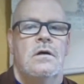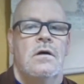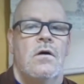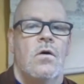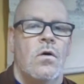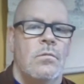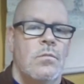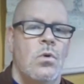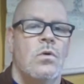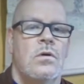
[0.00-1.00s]
or
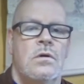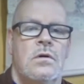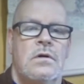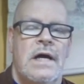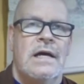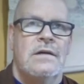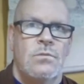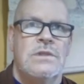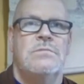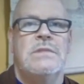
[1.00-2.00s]
more,
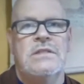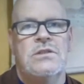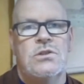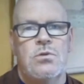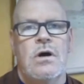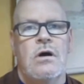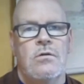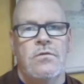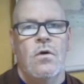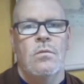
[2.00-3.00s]
which means 12
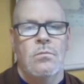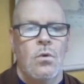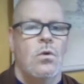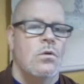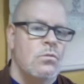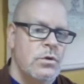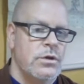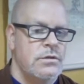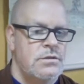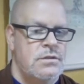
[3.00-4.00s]
or more
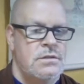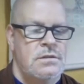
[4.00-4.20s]
words.